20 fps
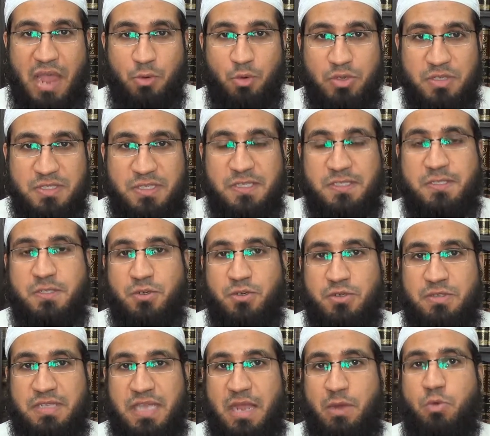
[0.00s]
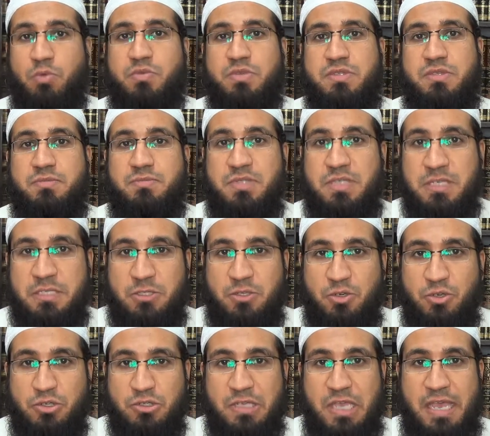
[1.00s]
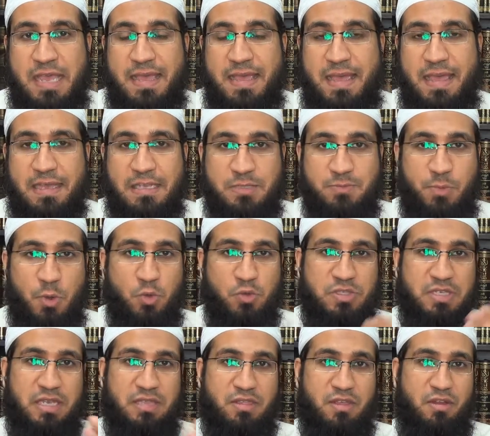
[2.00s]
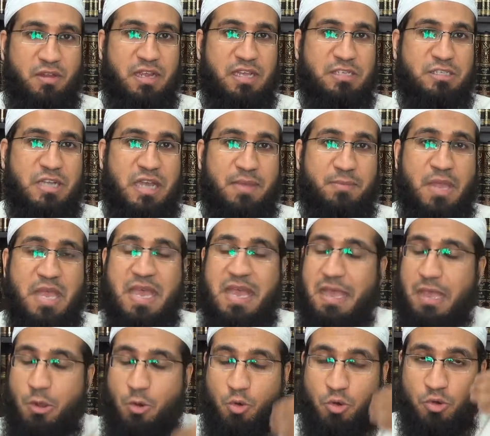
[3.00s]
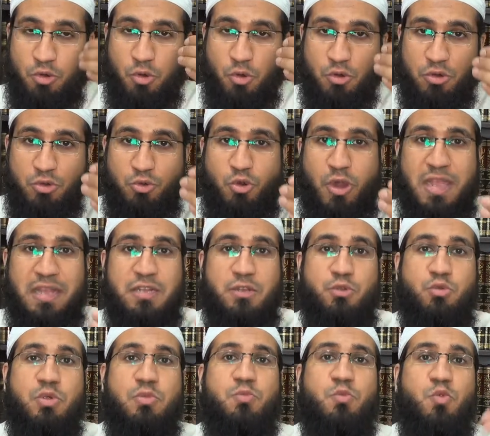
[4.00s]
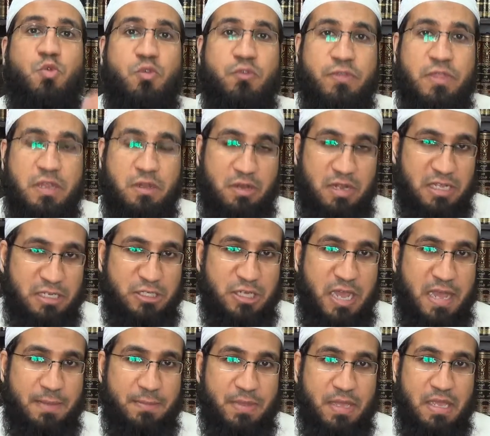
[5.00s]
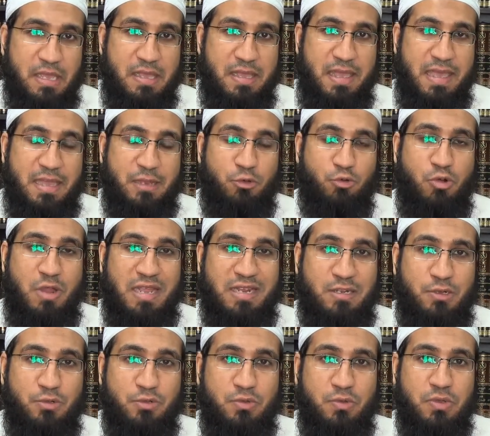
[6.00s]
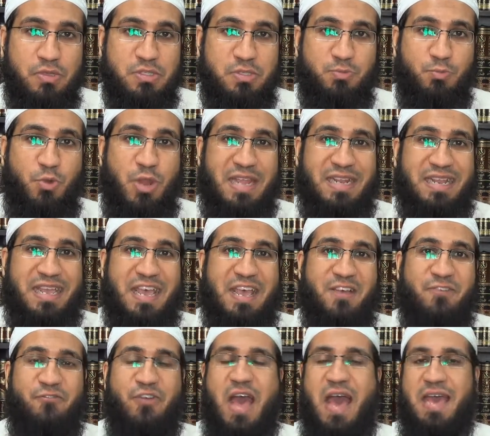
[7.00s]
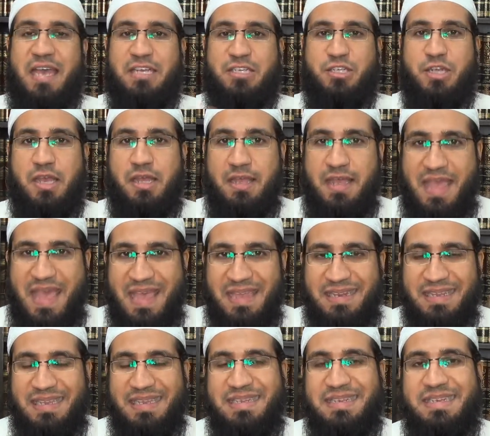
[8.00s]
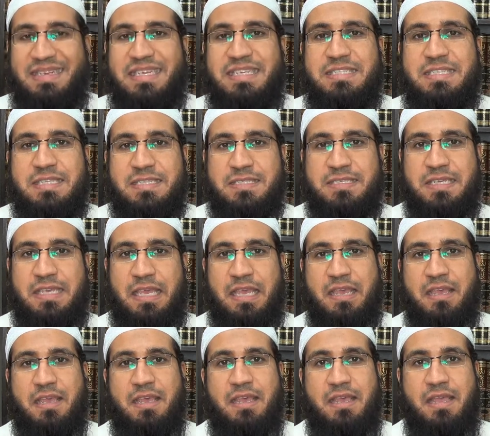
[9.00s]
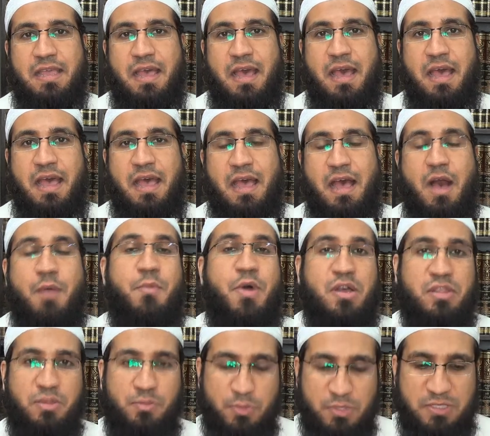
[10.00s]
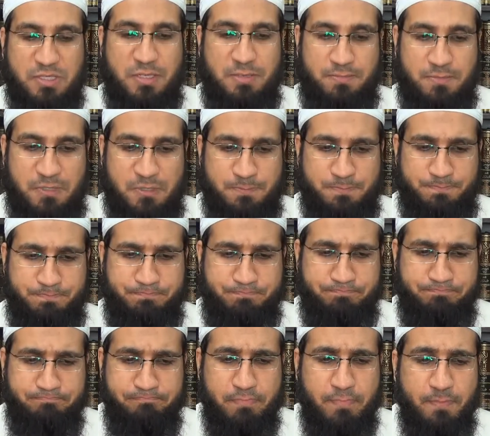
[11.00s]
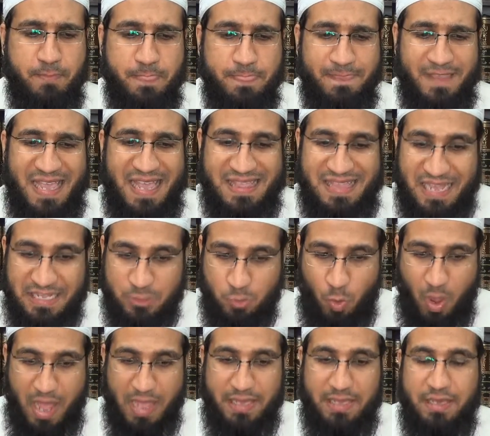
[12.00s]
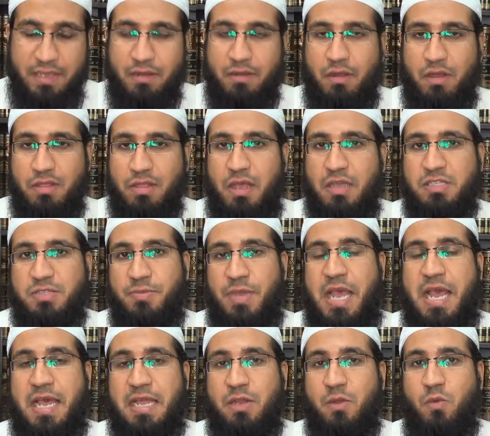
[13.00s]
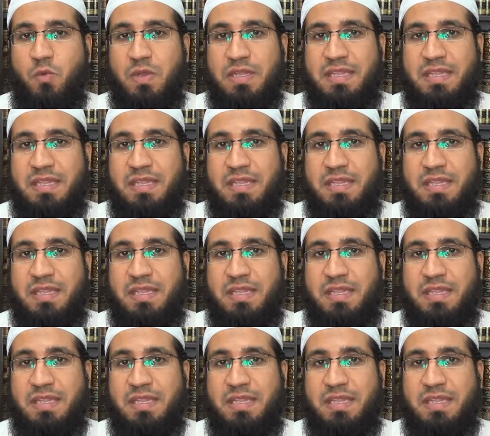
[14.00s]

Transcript: sisters, our Muslim sisters, exposing their hijab or trying to remove their hijab and trying to spread fahisha and indecency among the Muslims. And that's why here Allah subhanahu wa